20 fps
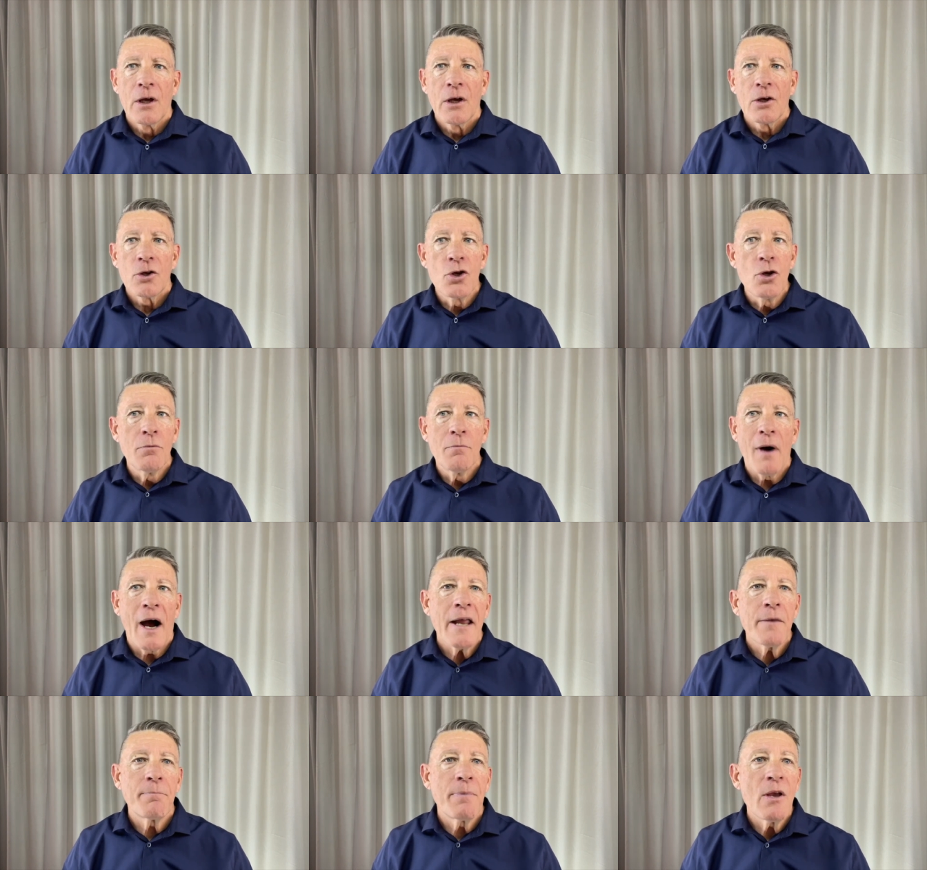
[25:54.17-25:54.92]
You
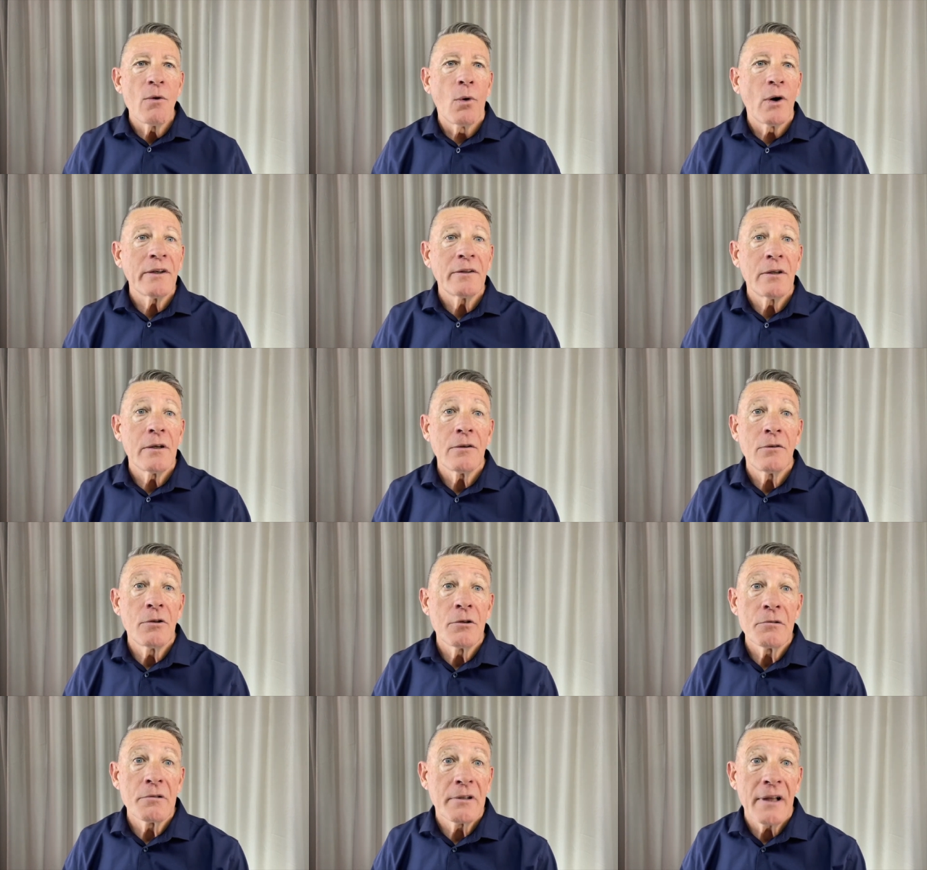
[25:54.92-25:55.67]
might be wanting
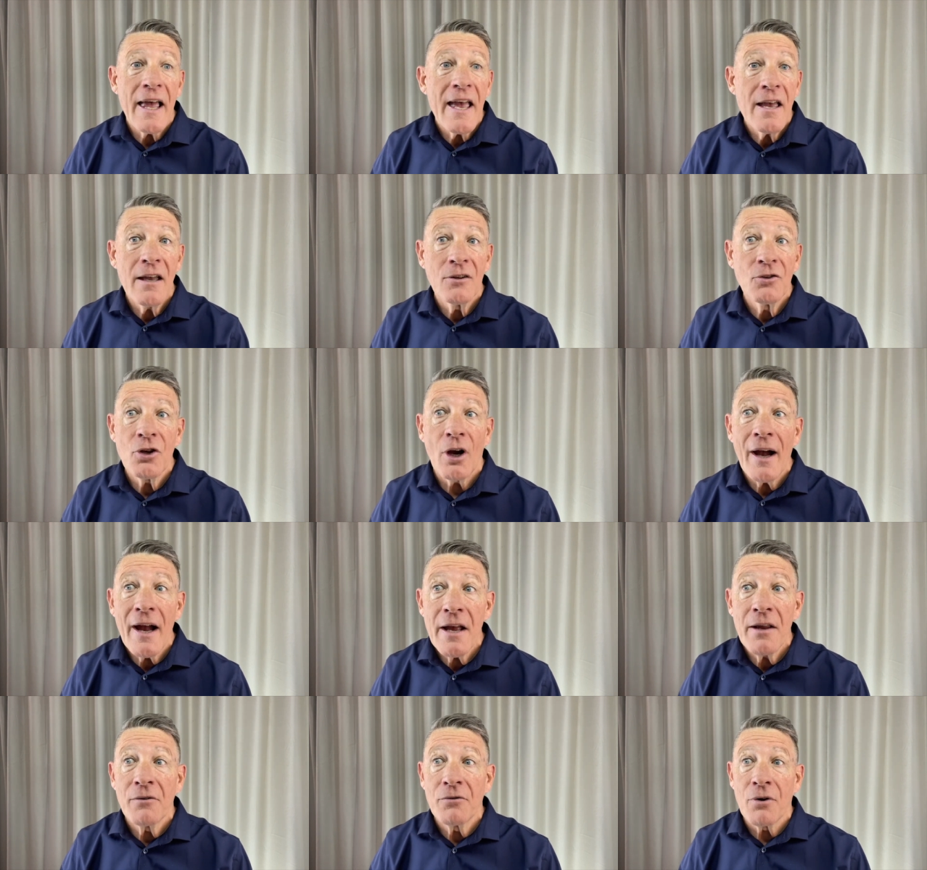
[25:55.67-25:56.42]
to slay a
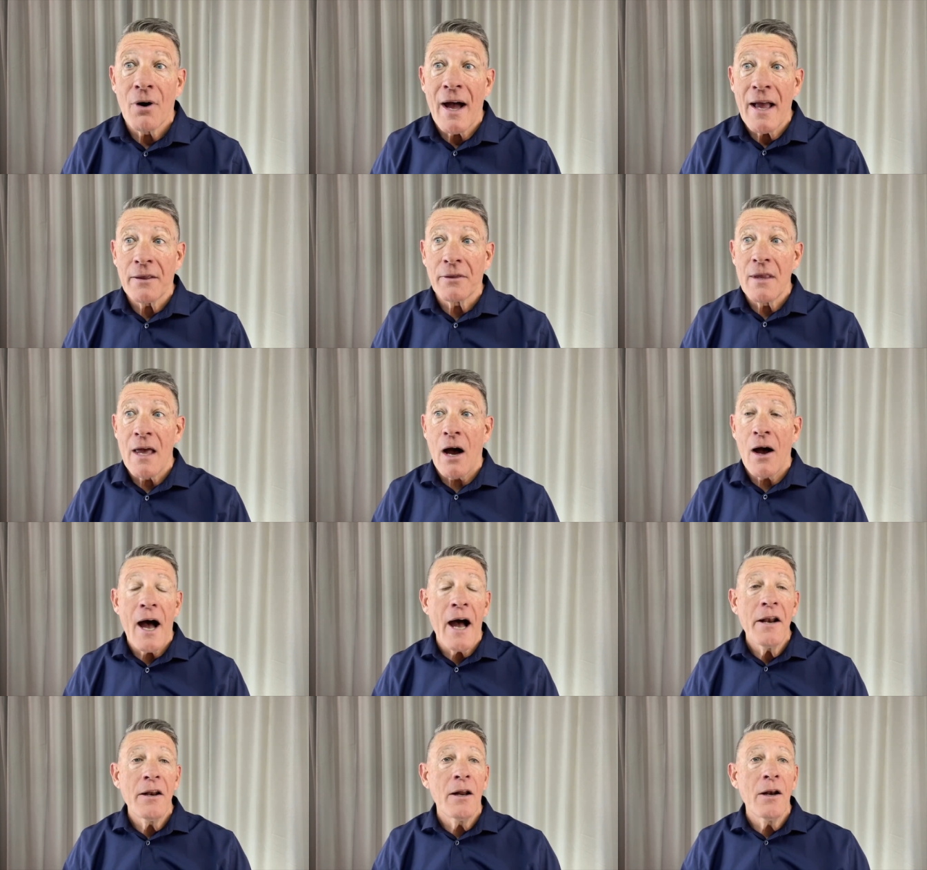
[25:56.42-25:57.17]
giant right now.
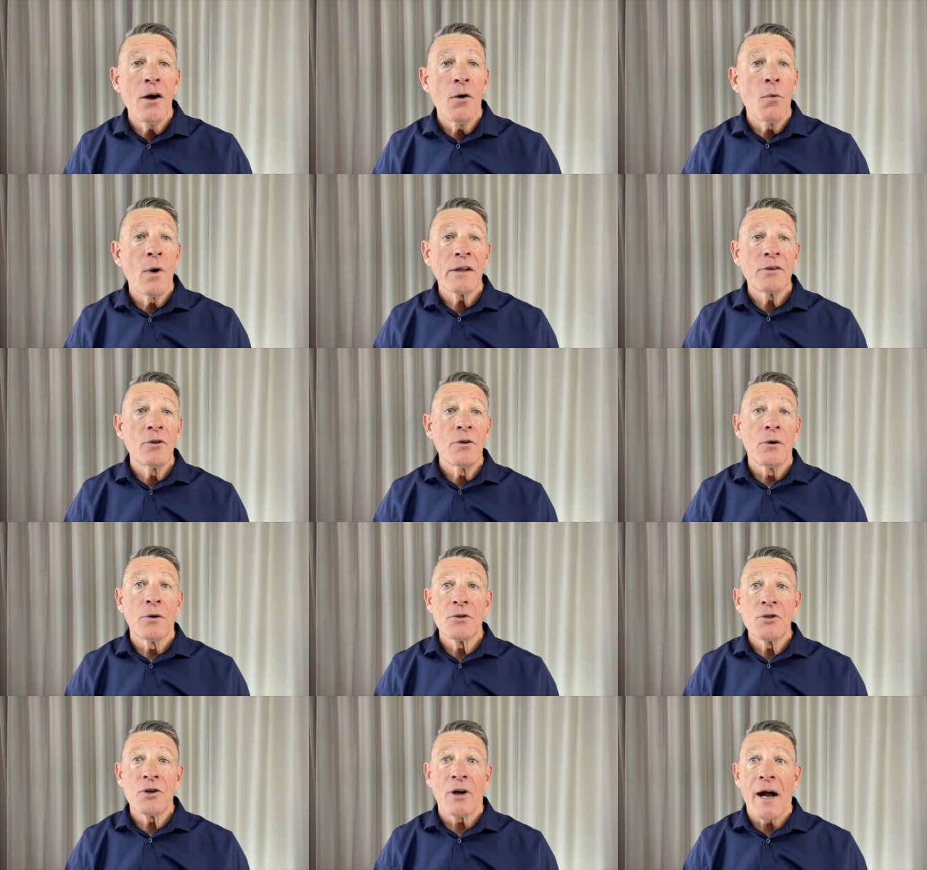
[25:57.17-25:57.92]
I don't know what
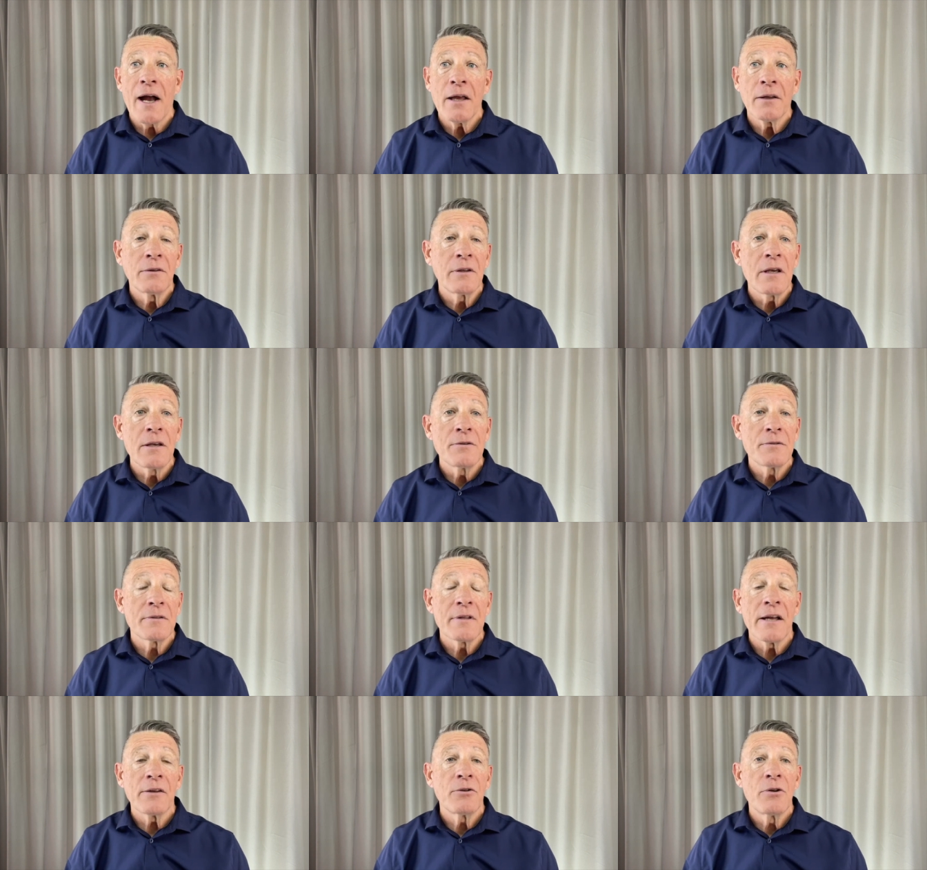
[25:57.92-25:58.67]
your giant
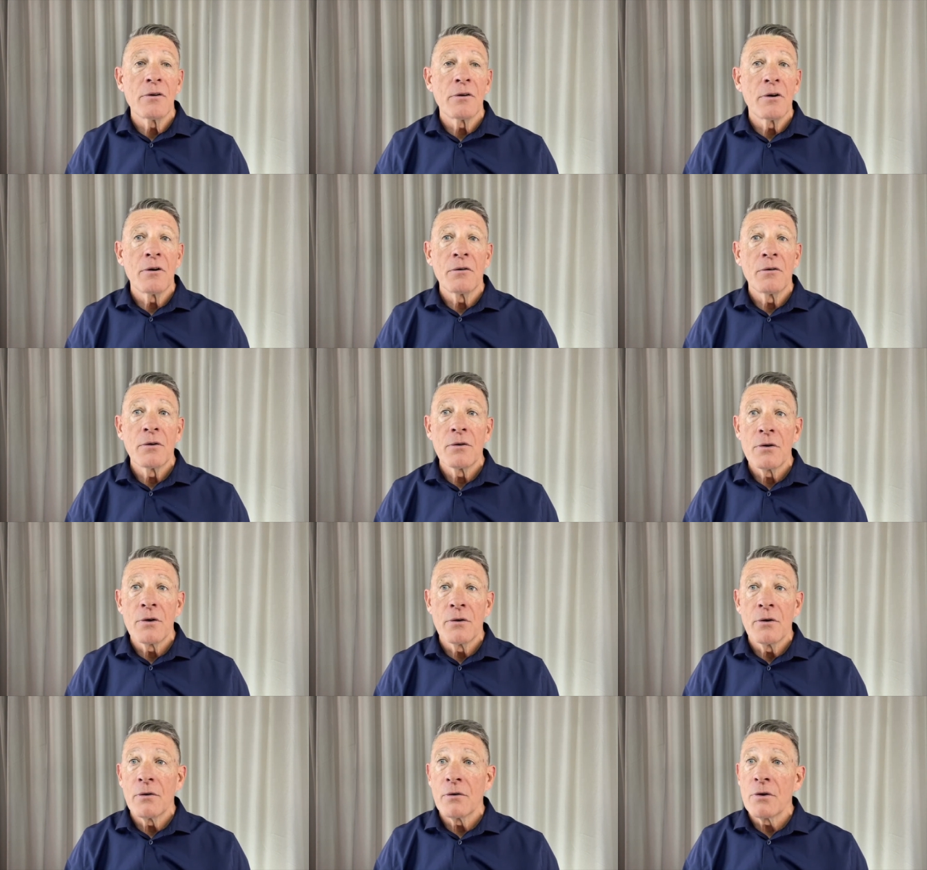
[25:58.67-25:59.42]
is that you're,
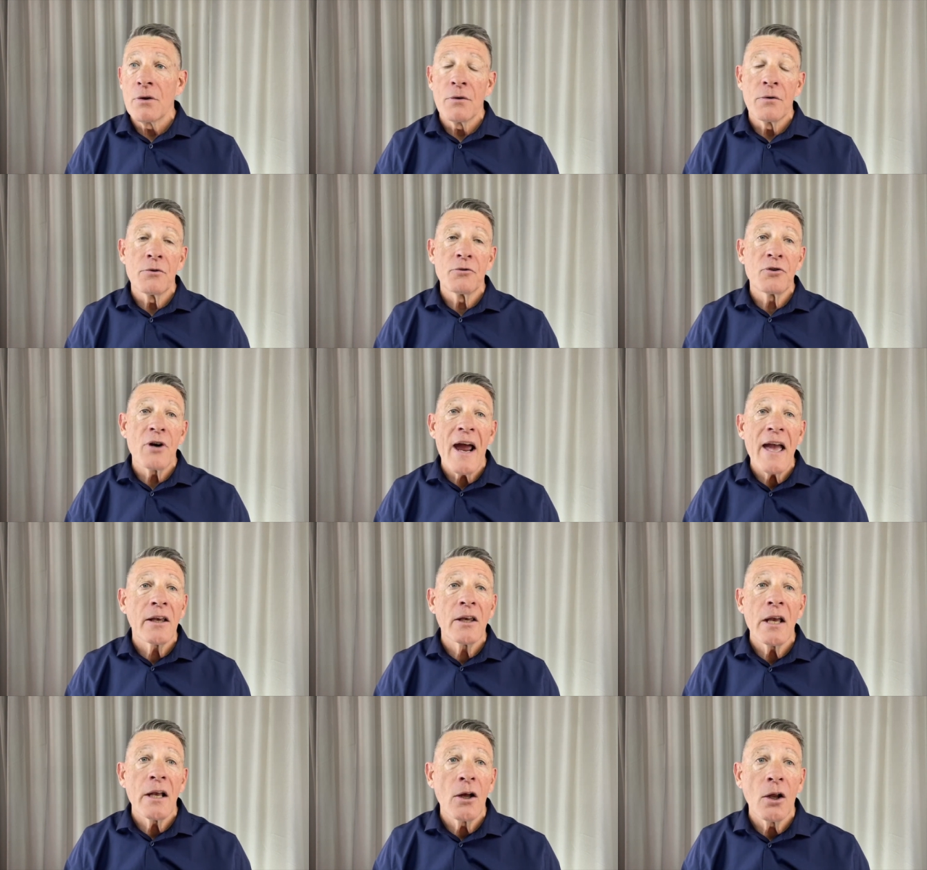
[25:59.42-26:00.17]
you're, you're
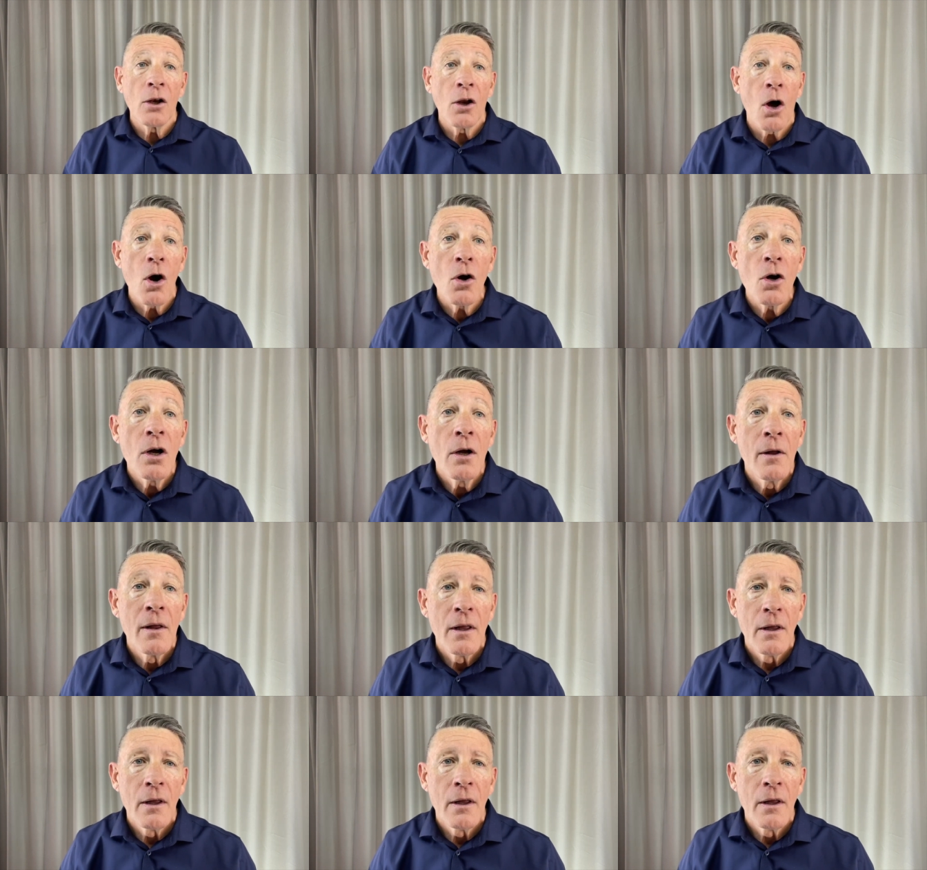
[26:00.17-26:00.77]
dragging along.